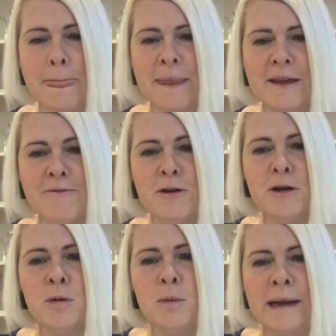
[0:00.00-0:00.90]
if
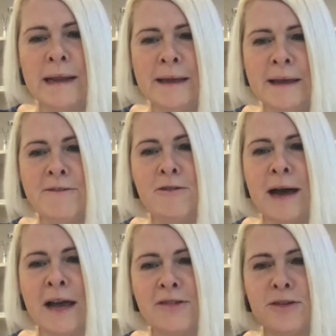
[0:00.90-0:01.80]
you
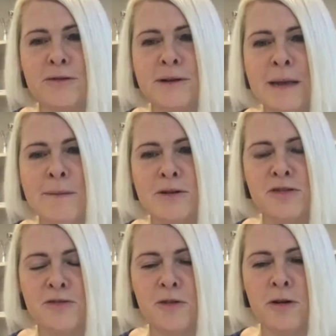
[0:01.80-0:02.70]
ask your neighbors
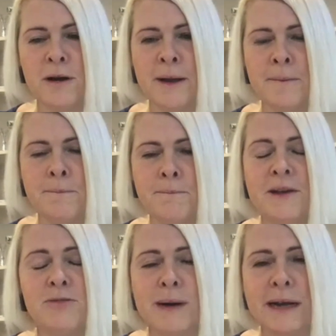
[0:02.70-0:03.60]
for
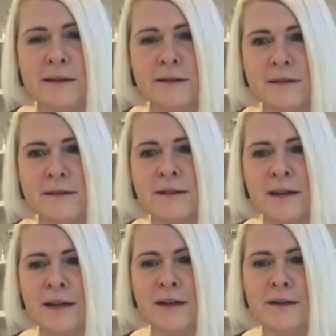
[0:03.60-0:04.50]
best practices,
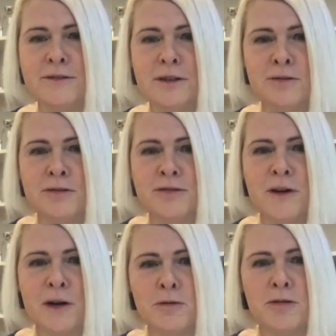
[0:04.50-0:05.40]
don't
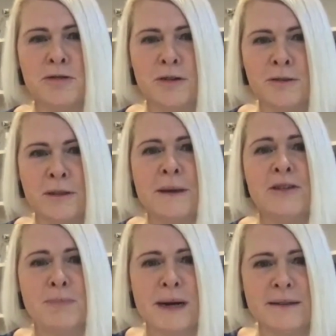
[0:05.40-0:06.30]
focus on the
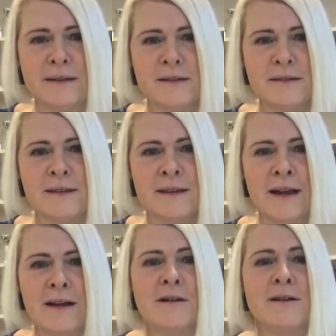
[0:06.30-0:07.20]
best practices,
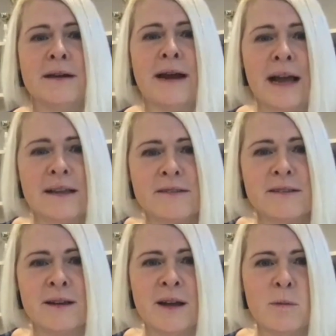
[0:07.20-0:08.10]
rather
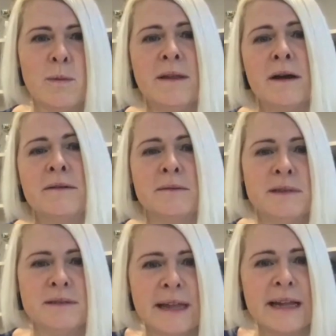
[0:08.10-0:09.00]
ask what are the
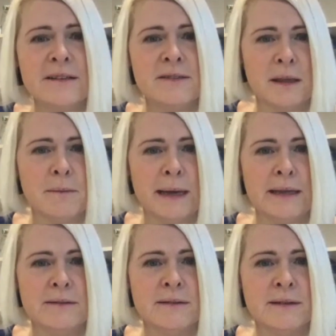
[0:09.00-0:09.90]
mistakes they
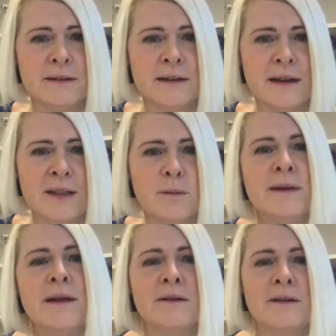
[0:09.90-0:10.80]
made and
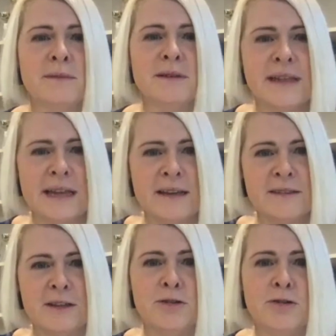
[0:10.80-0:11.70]
what are the mistakes
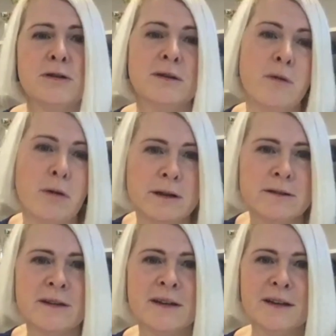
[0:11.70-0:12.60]
that you could avoid.
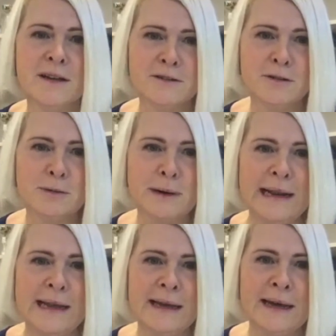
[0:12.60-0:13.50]
So really